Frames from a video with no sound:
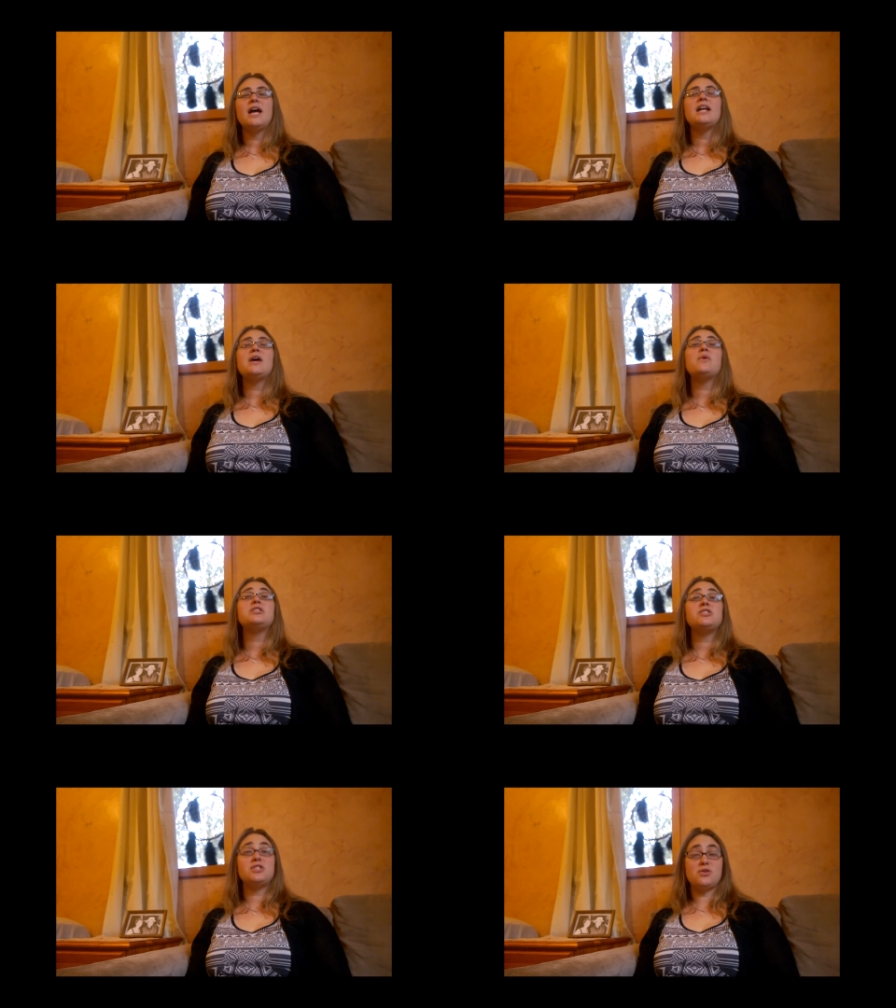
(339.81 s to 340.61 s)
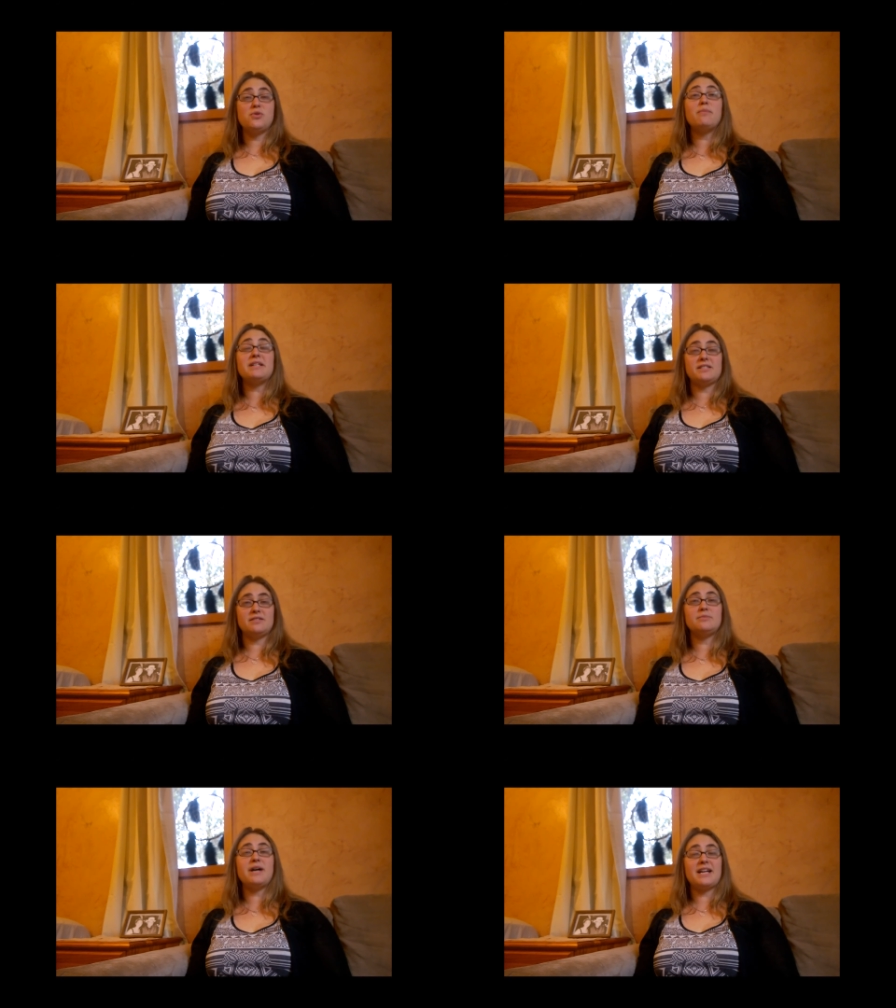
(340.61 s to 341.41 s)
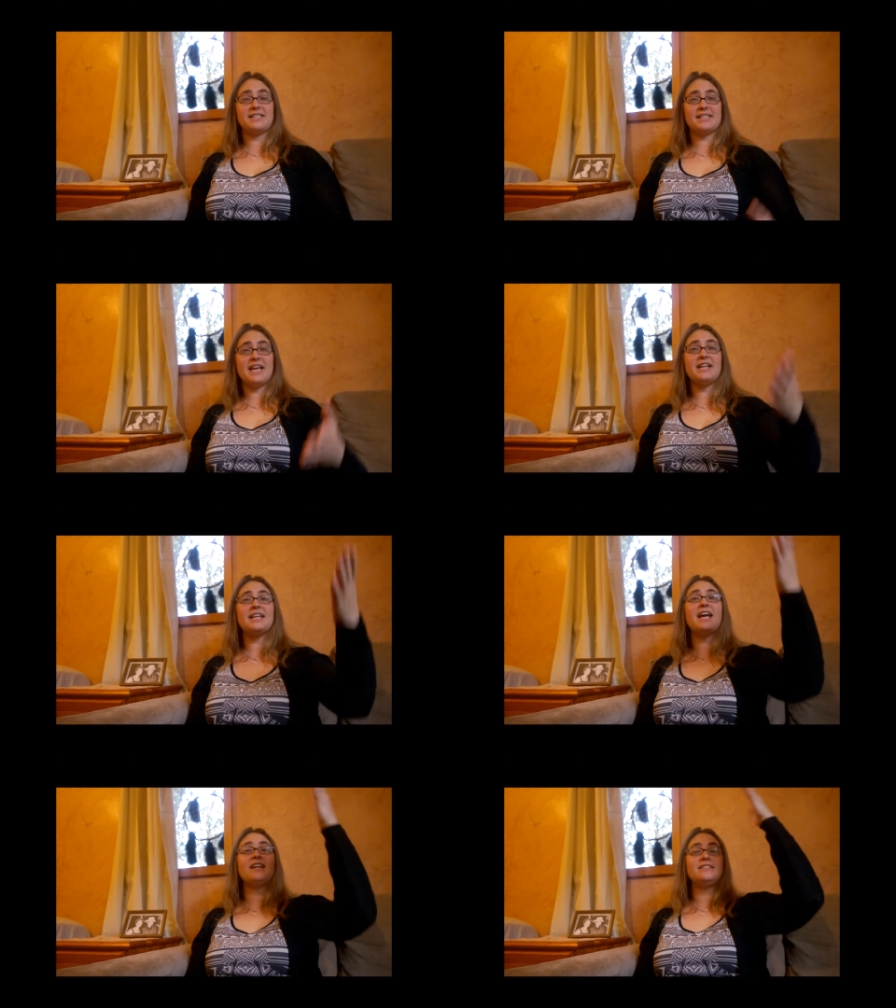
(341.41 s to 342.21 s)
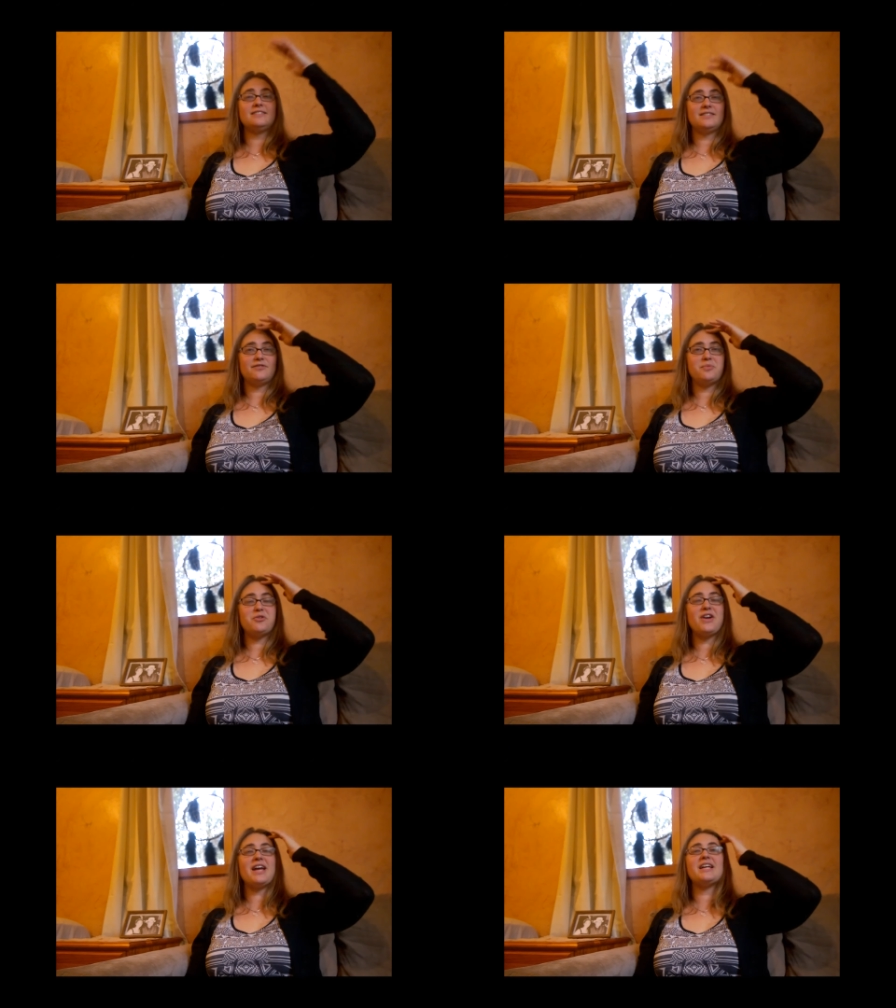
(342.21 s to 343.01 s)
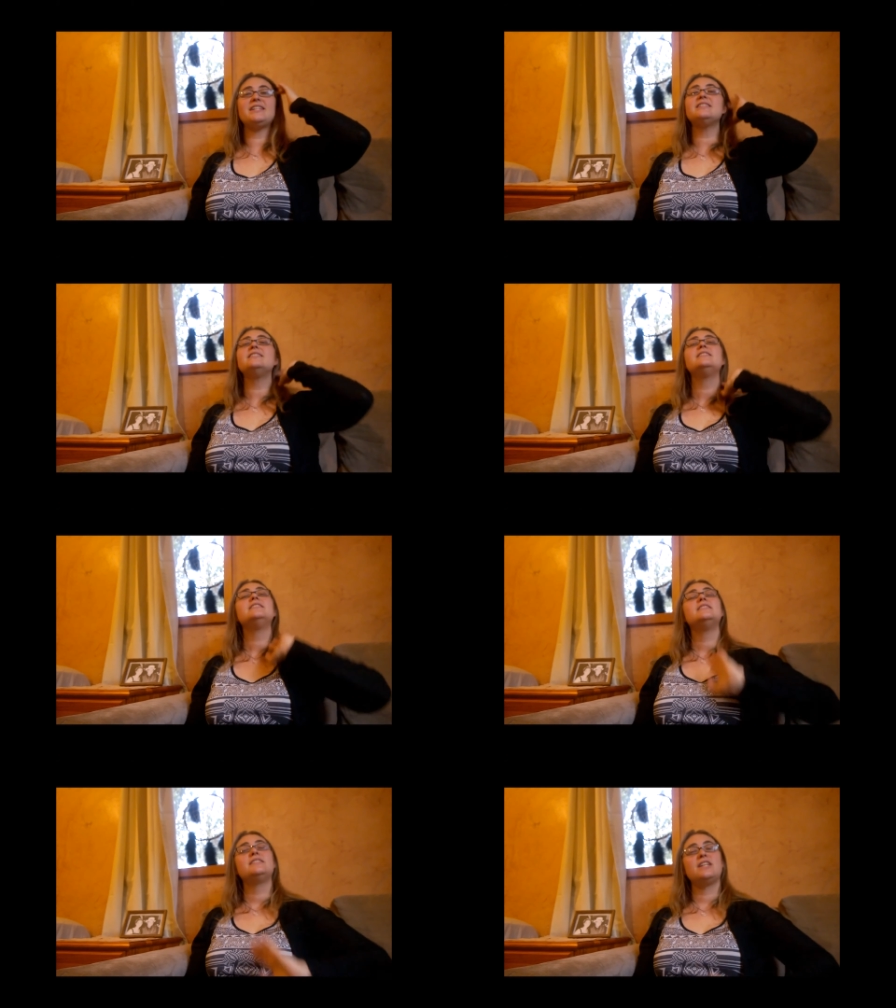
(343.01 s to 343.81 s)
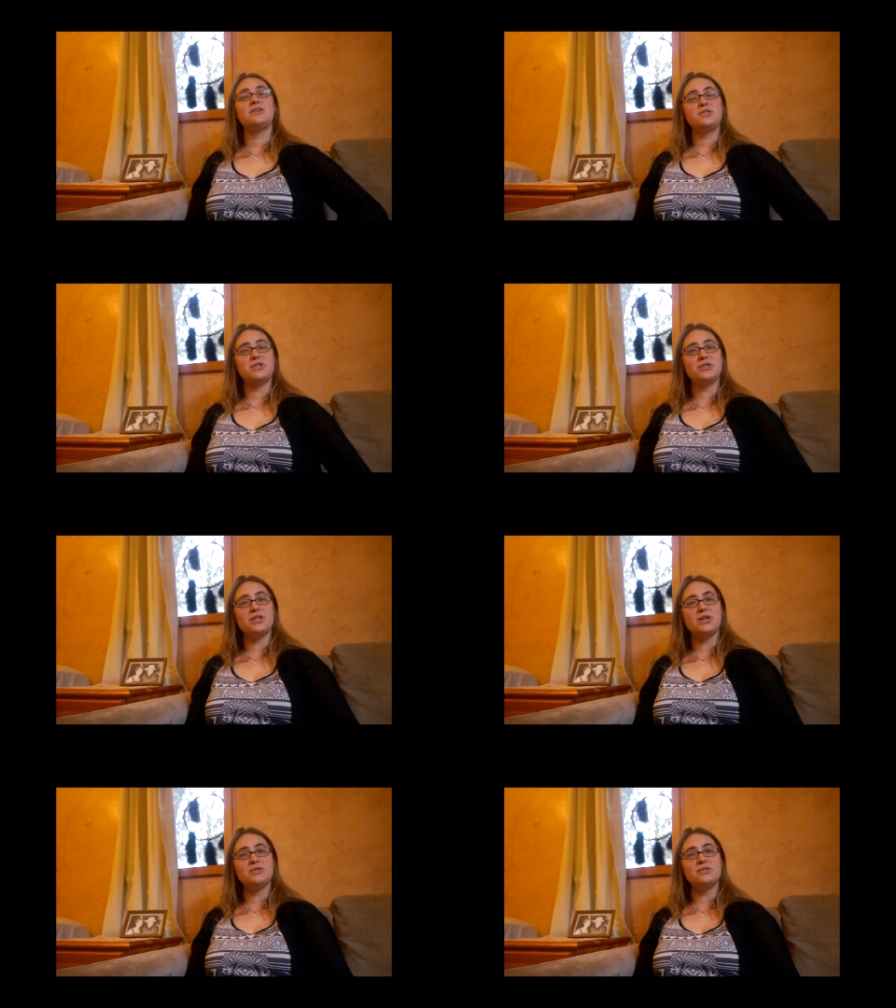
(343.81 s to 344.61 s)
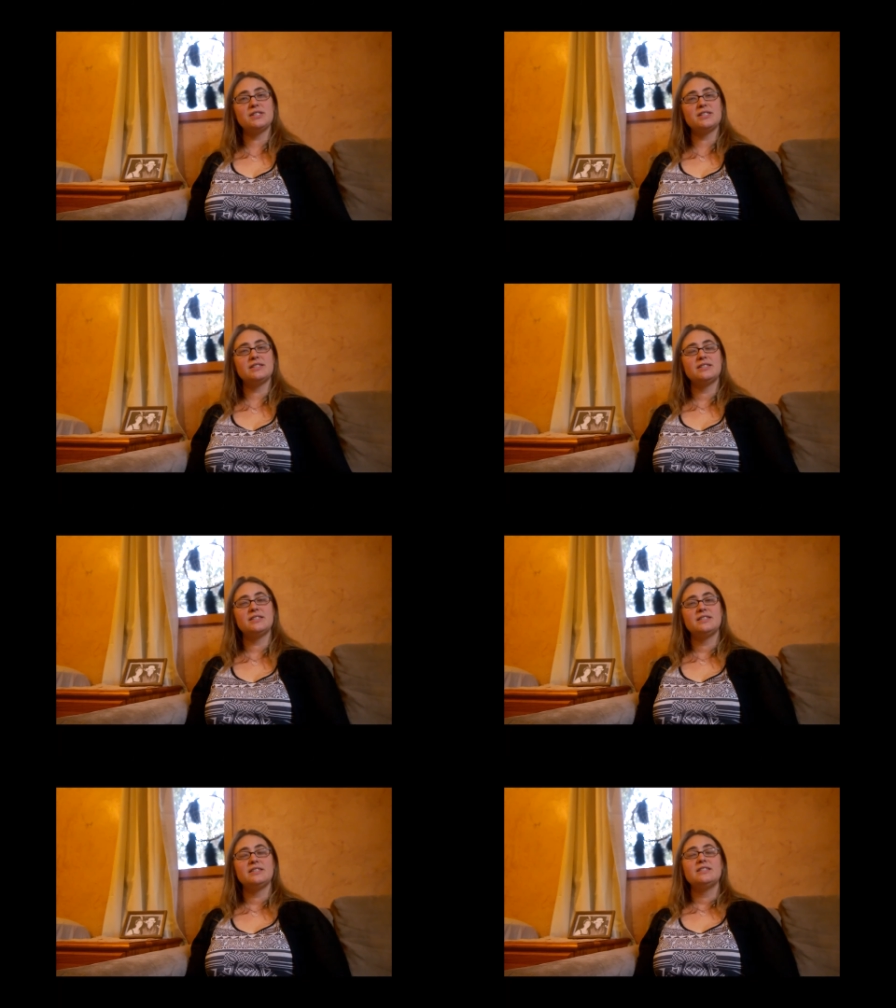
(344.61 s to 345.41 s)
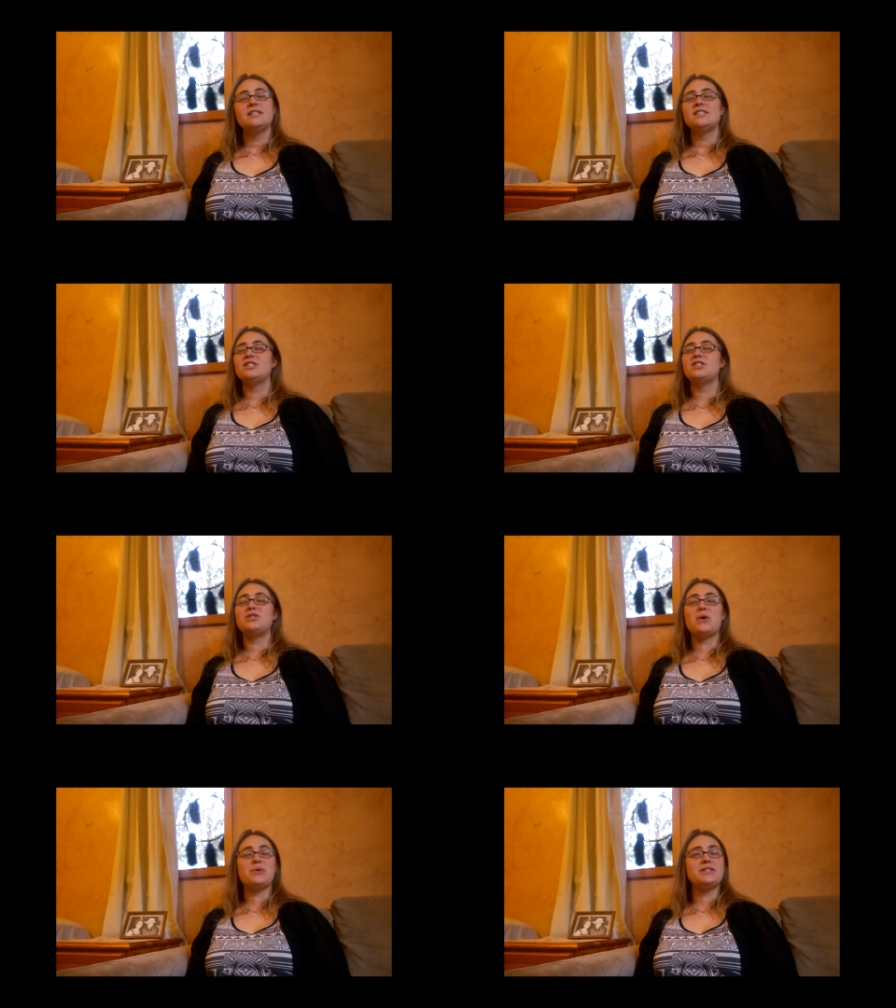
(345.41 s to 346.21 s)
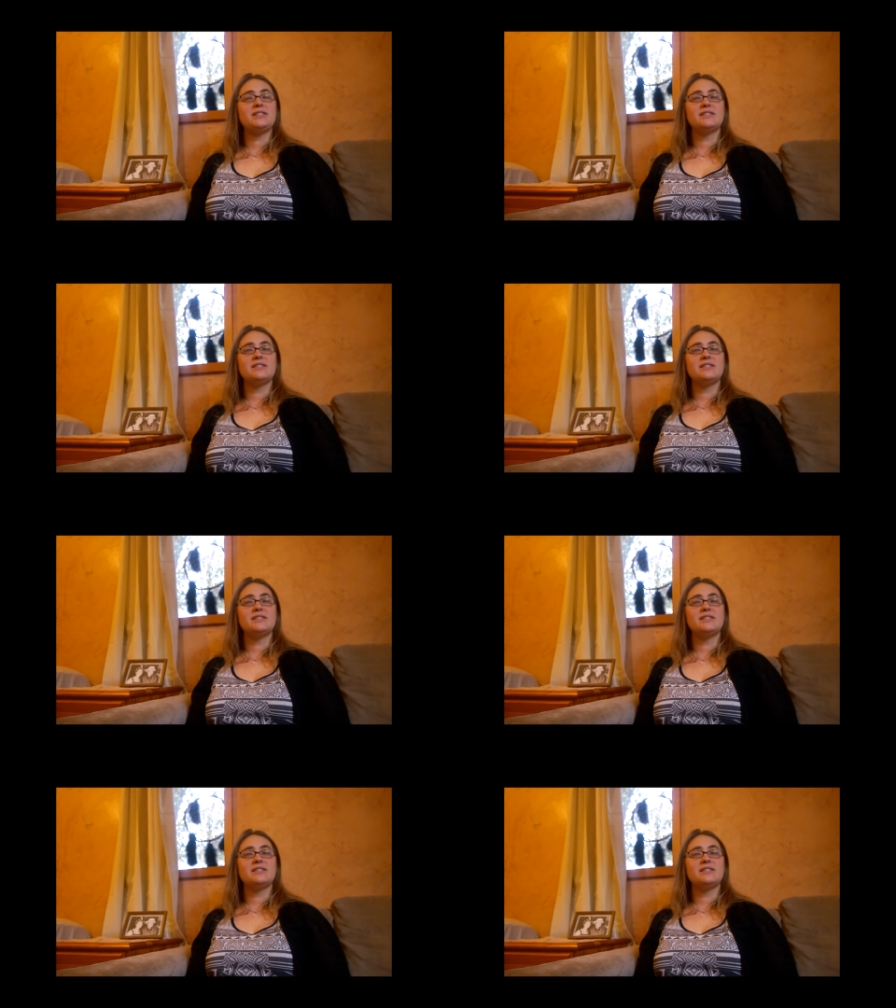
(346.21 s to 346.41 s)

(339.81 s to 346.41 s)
I want you to do a mental body scan again, from your head down to your toes. Just notice.